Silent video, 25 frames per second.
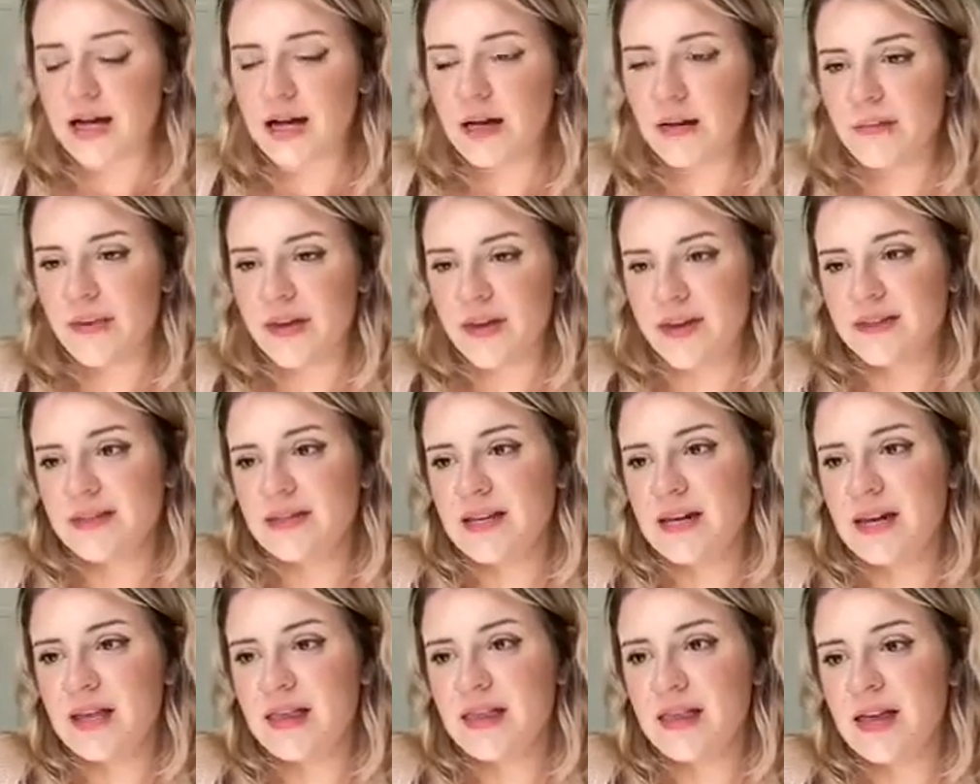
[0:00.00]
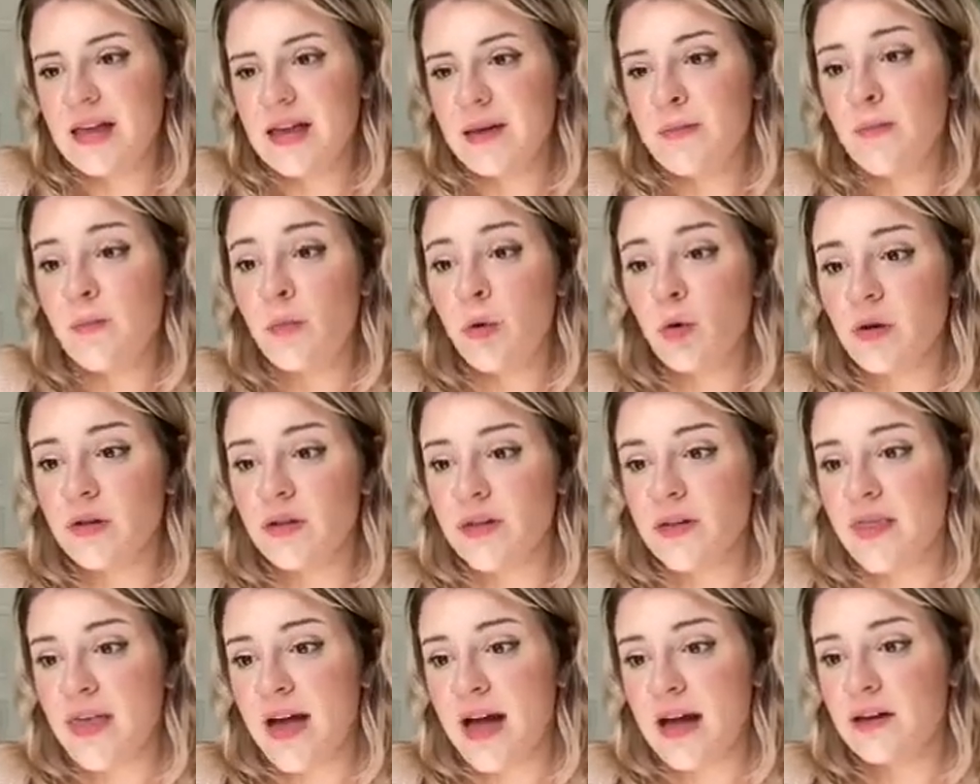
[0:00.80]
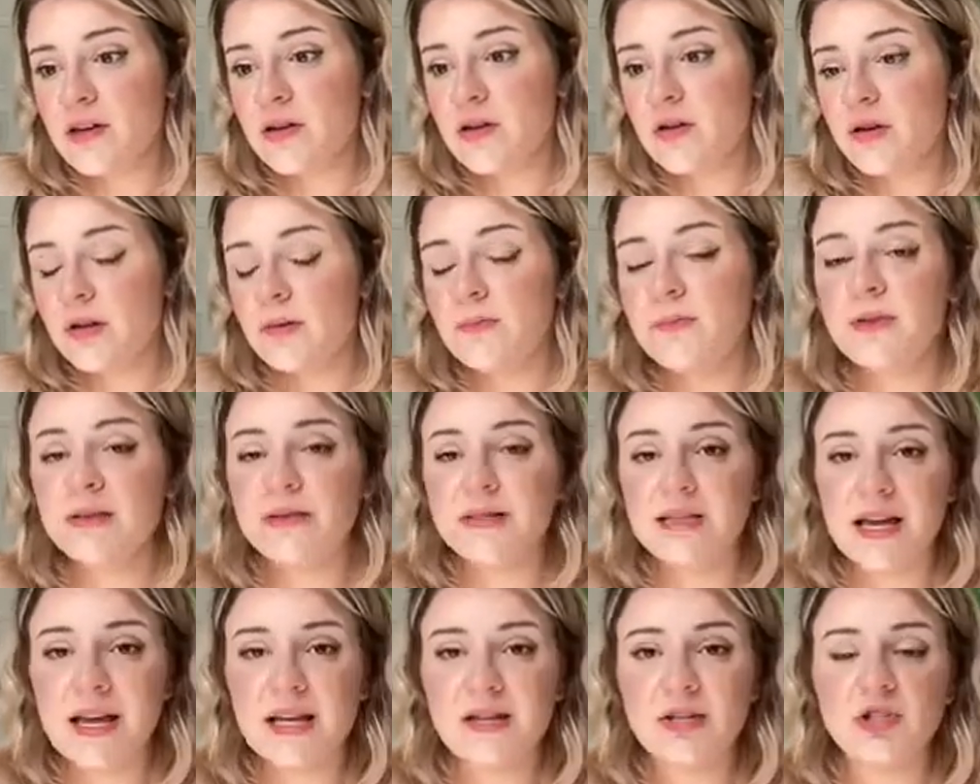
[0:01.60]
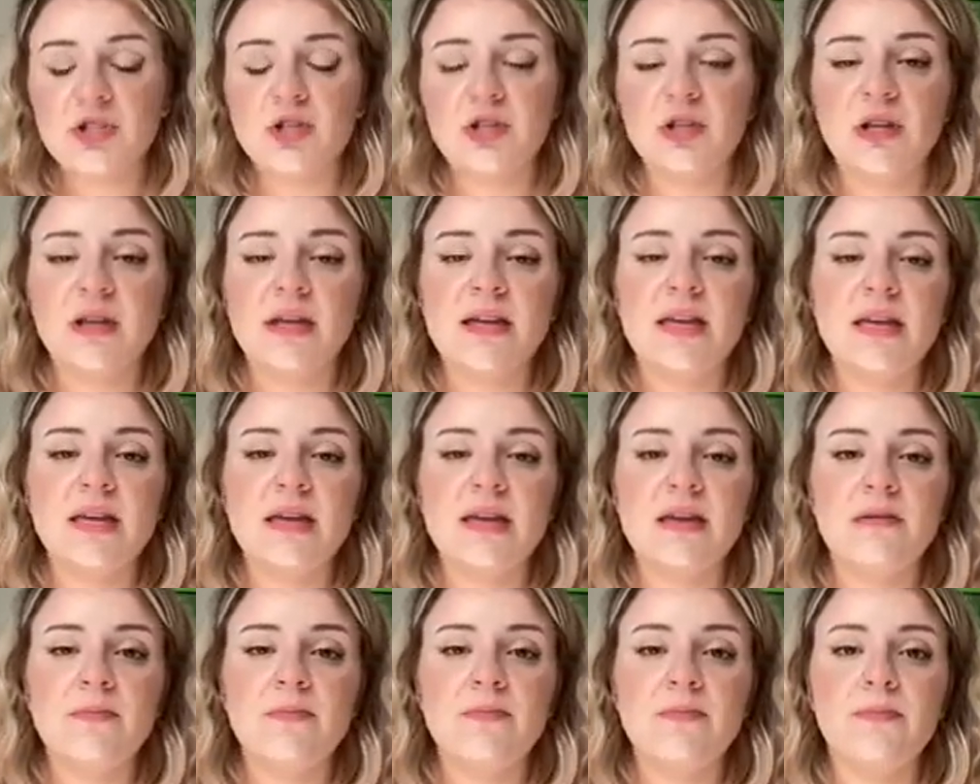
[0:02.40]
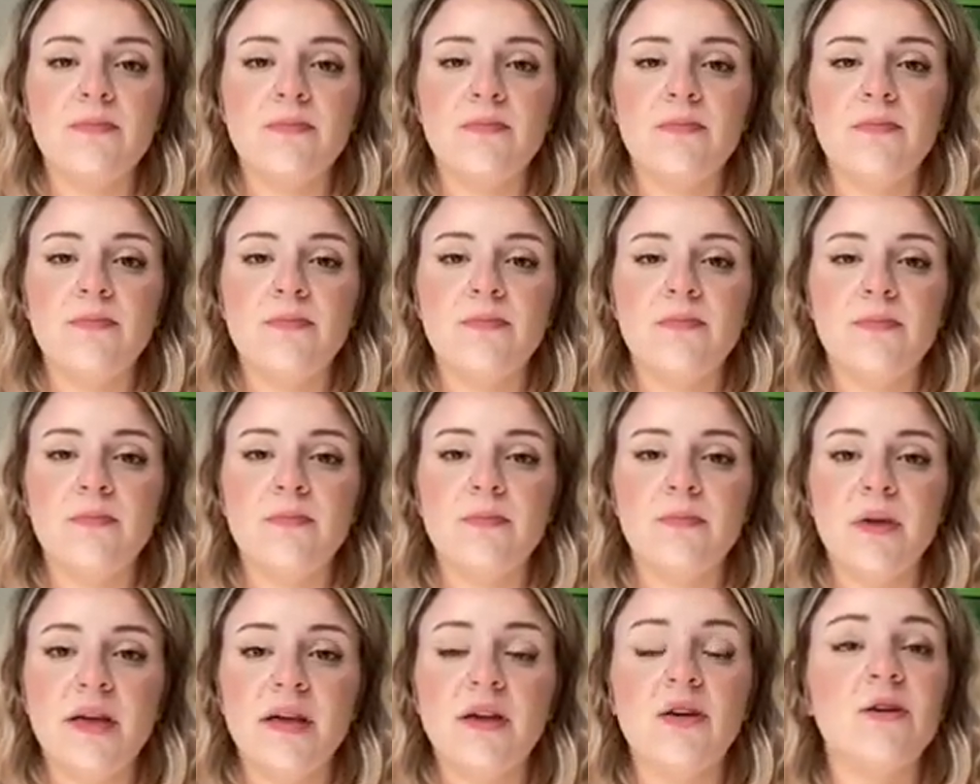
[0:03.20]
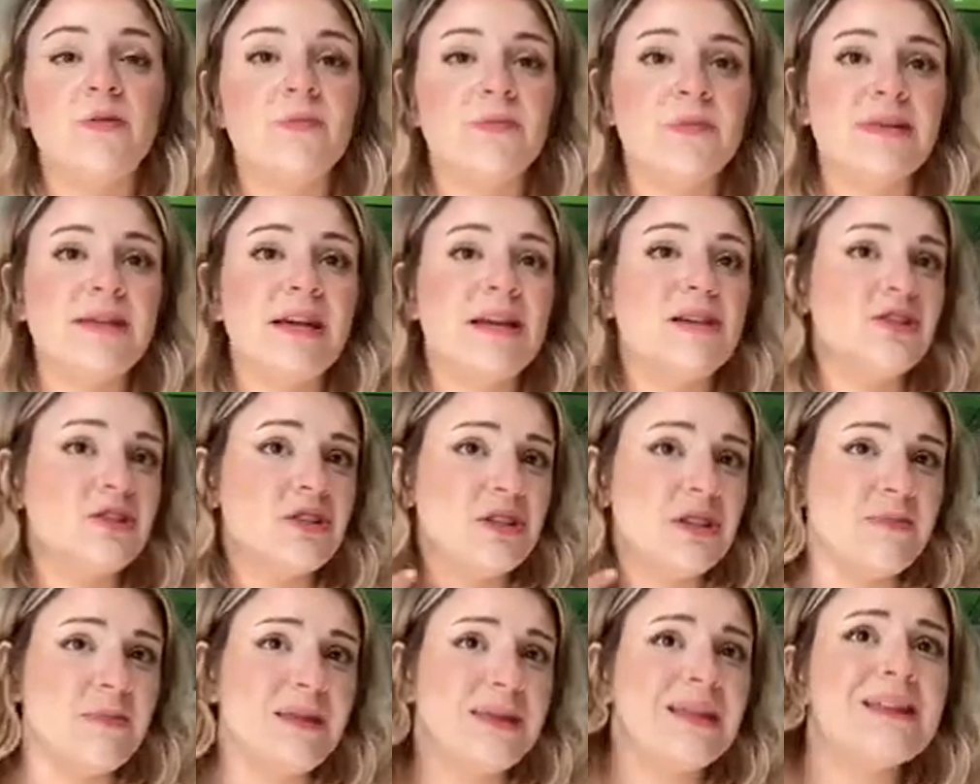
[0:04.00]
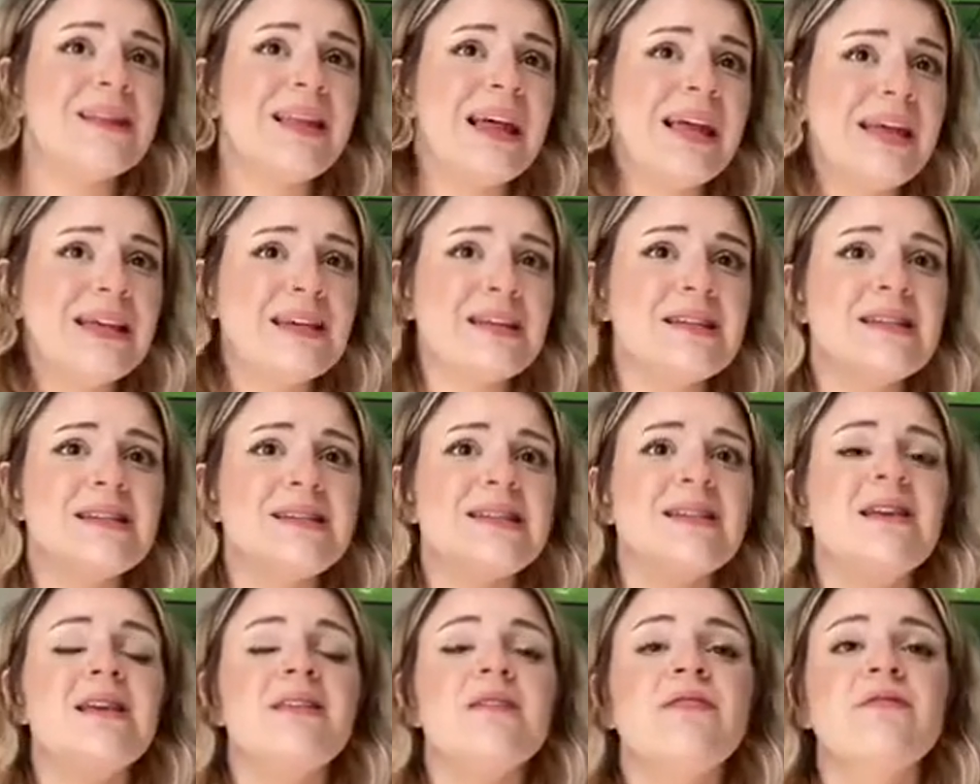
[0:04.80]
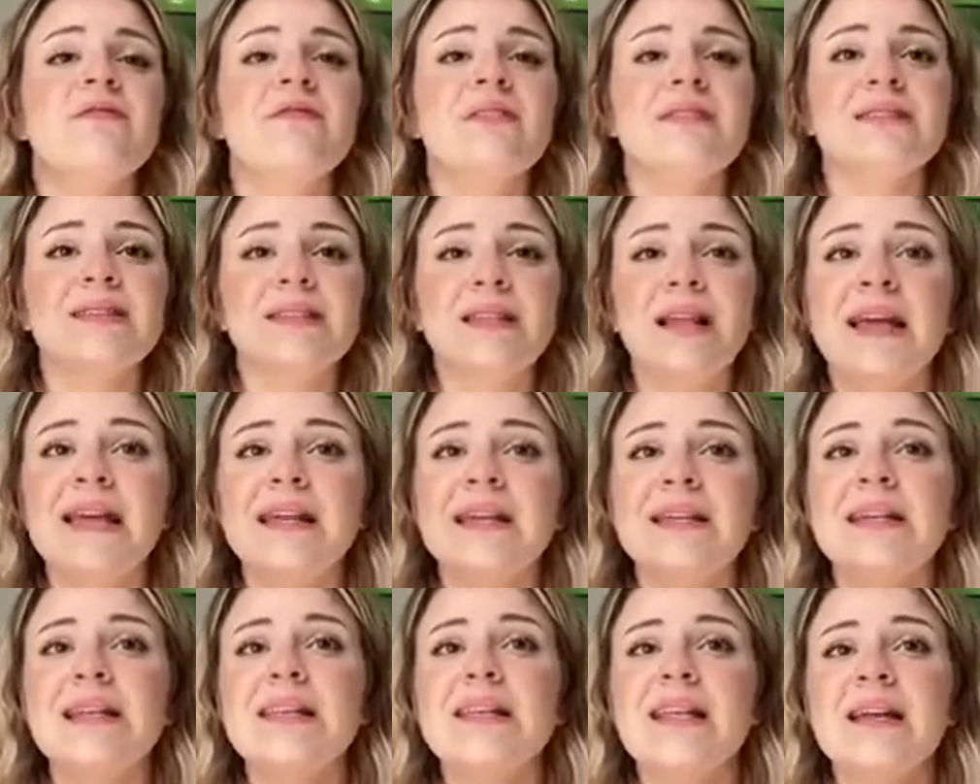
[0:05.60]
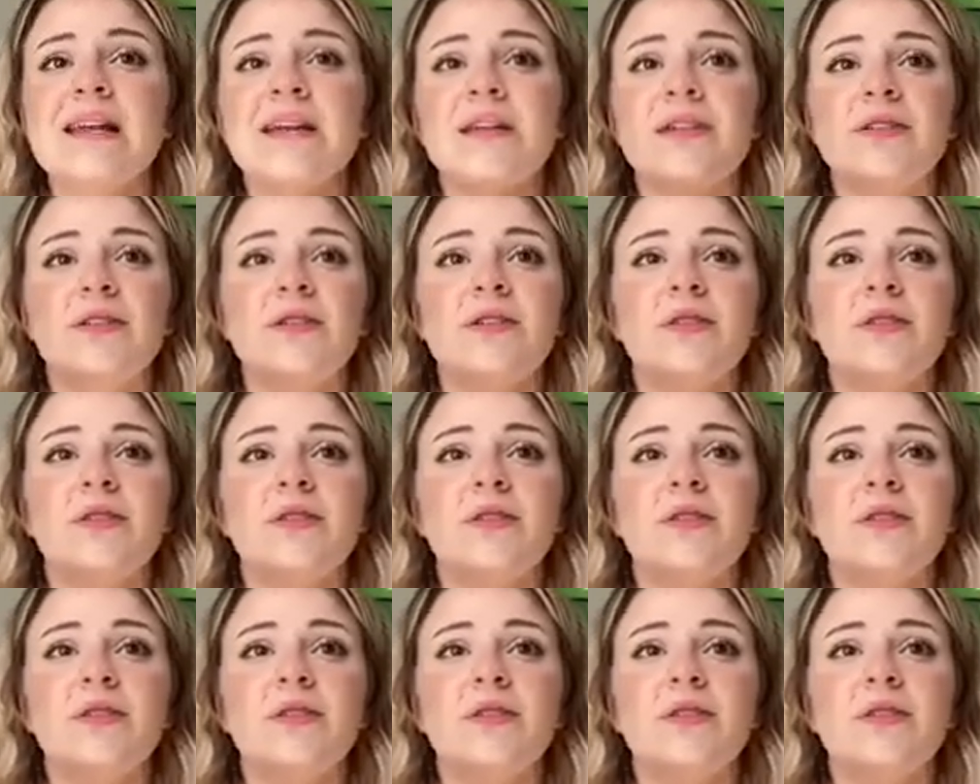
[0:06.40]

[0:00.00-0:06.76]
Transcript: because anything more than that could potentially be lightened, and then if it's lightened, then